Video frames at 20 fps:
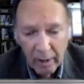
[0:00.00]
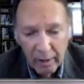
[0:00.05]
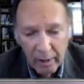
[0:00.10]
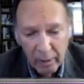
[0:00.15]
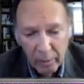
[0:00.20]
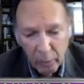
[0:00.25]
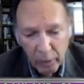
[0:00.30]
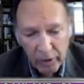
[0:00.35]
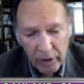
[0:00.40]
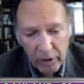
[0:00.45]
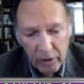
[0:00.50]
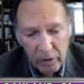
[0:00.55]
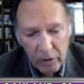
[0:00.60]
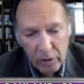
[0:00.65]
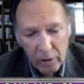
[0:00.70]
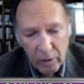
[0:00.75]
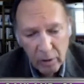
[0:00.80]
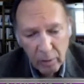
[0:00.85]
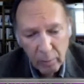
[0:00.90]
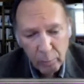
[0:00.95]

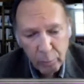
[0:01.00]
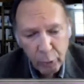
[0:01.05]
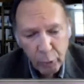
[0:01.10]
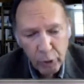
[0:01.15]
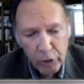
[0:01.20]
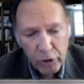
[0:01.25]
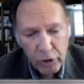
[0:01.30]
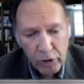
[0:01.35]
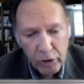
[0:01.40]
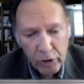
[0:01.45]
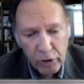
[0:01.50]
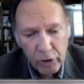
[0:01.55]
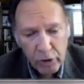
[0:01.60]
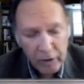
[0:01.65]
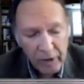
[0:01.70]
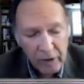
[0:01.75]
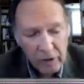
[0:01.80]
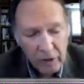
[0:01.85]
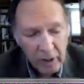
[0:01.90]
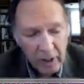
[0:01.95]
With its push
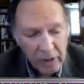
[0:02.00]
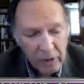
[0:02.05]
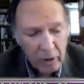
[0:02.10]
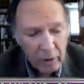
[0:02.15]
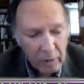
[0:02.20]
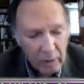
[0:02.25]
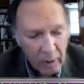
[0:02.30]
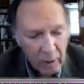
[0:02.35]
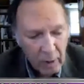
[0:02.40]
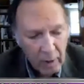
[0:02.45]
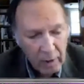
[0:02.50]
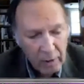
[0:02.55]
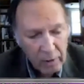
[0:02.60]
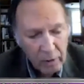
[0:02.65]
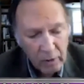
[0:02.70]
to Southeast Asia.